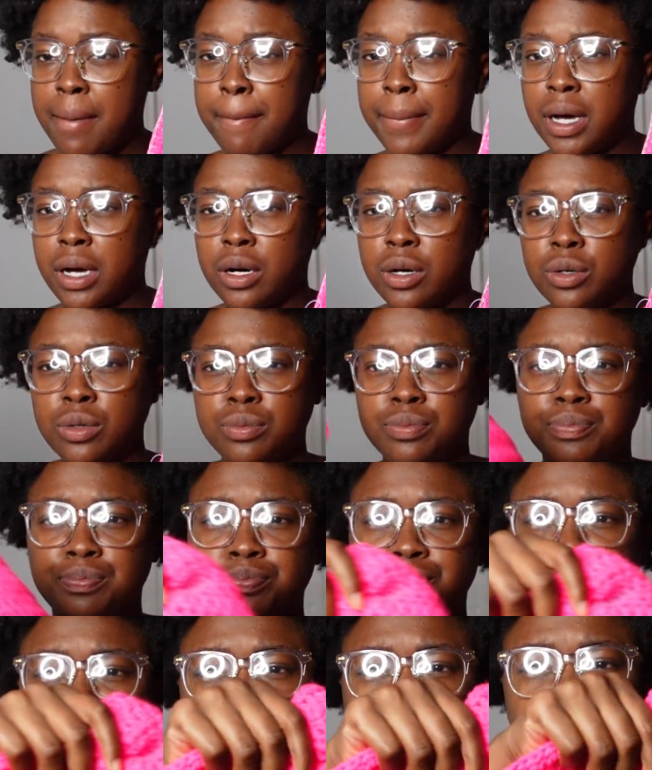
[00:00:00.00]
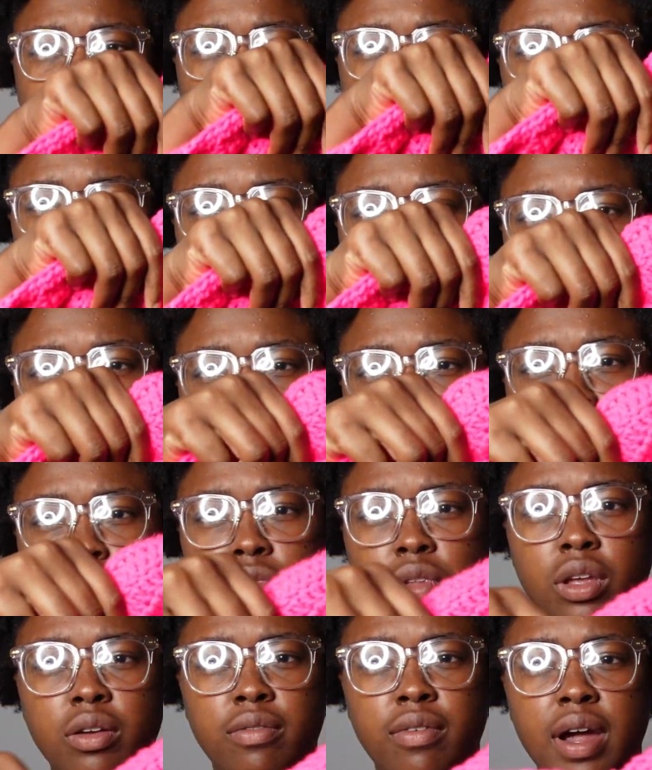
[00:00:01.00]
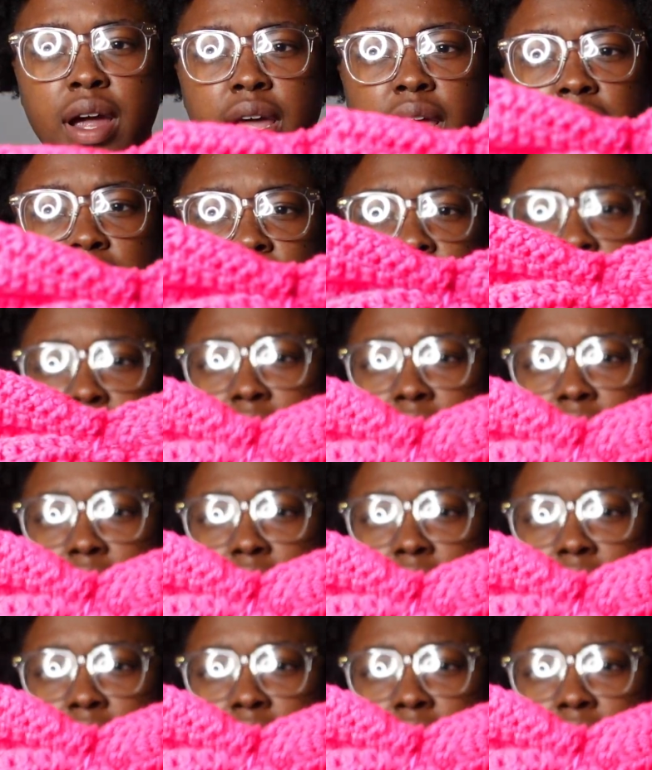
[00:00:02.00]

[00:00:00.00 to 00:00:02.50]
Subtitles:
bow, right? And I